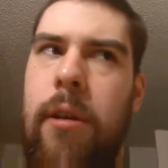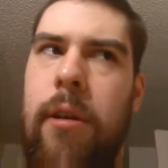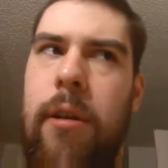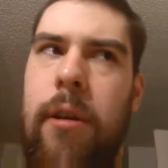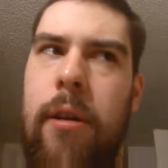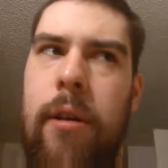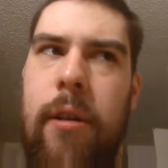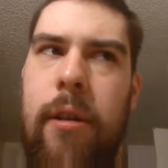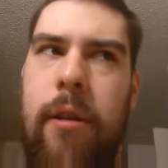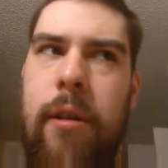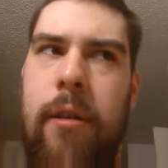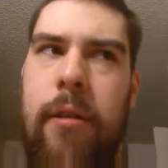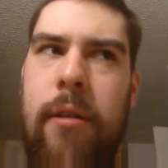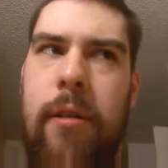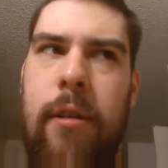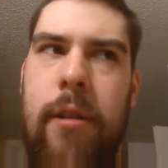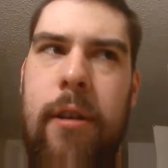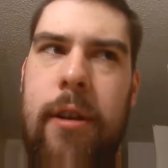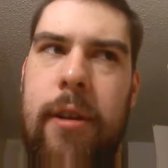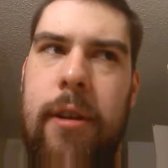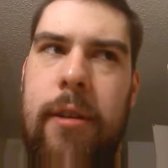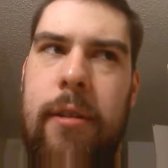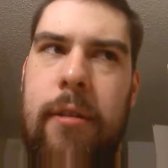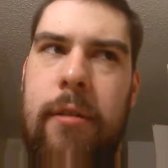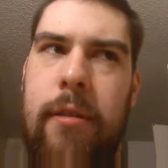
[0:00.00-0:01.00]
on
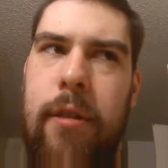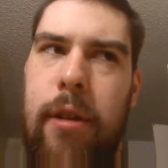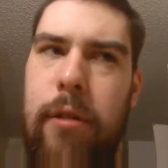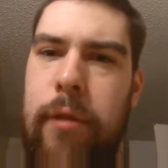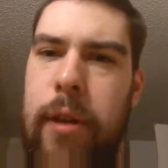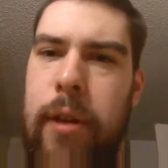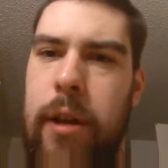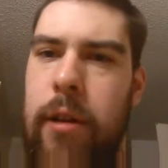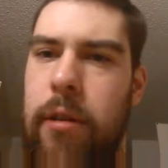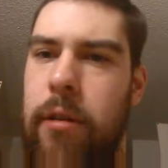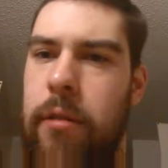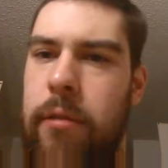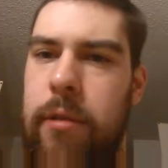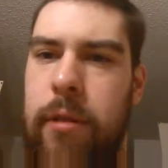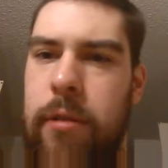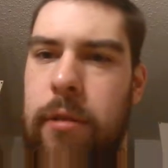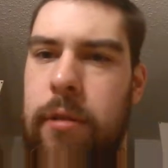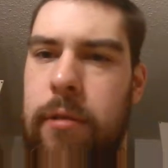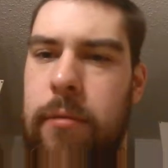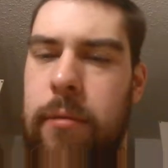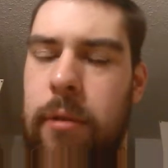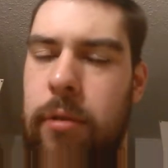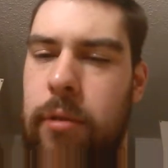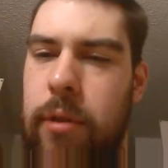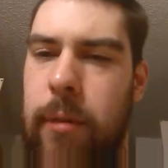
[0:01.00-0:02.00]
New Year's
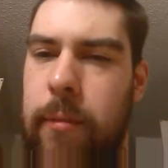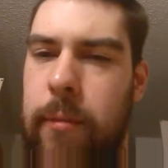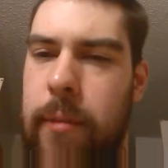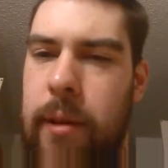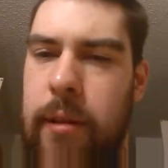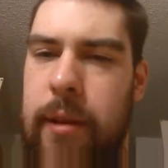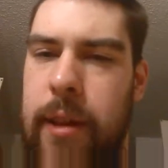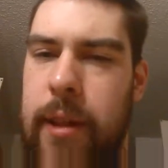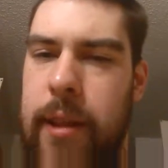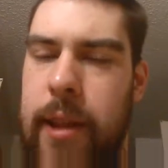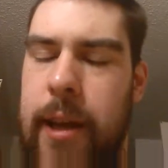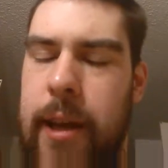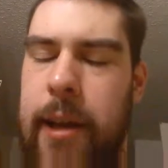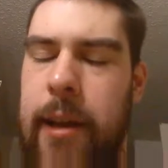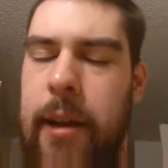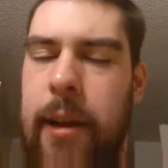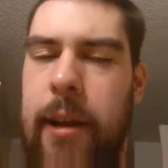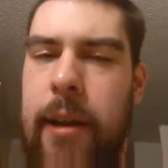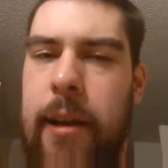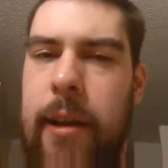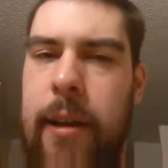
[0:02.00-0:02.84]
or something like that.